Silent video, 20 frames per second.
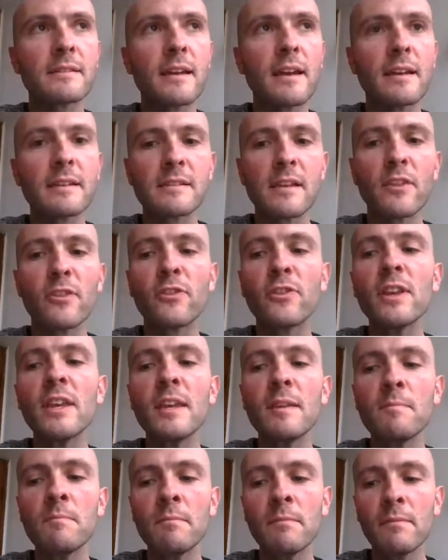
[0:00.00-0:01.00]
as a
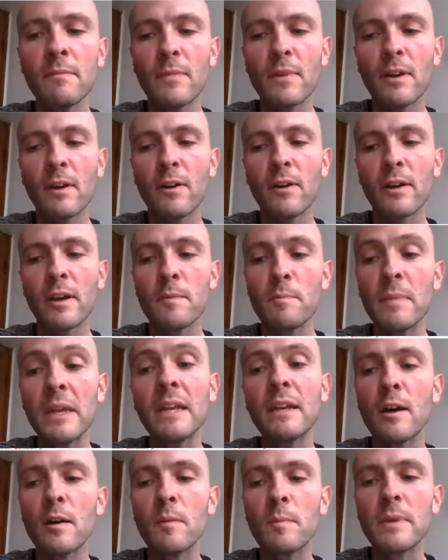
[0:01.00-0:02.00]
theme on
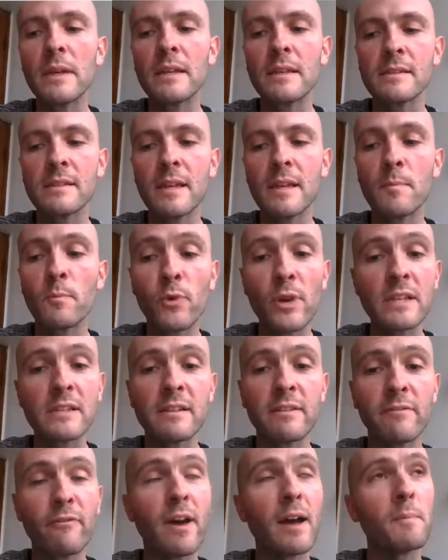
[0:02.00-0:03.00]
a meetup is
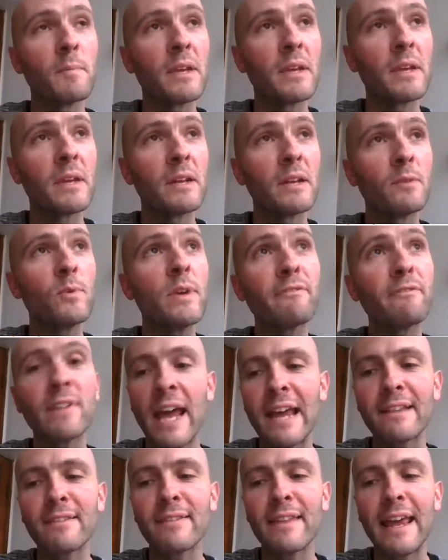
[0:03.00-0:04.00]
impressive. I mean, we
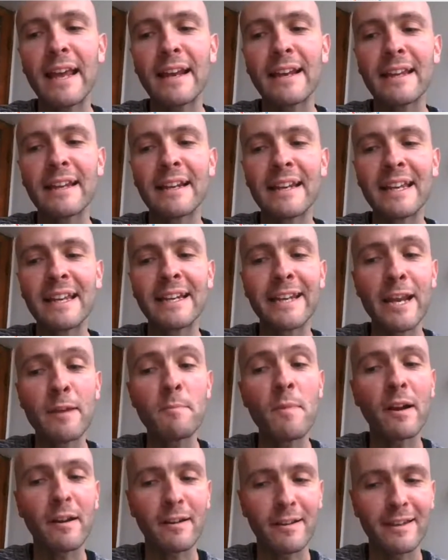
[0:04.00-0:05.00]
haven't had that
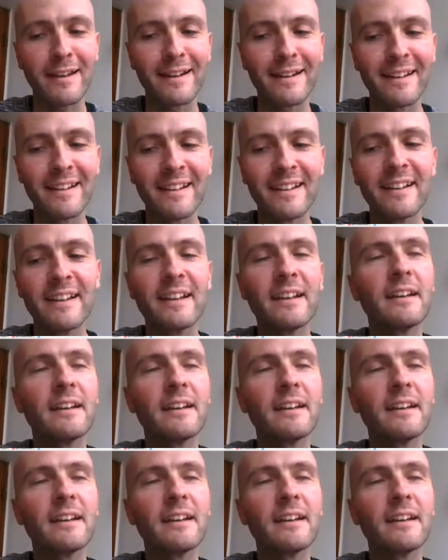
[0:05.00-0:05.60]
in Denmark yet.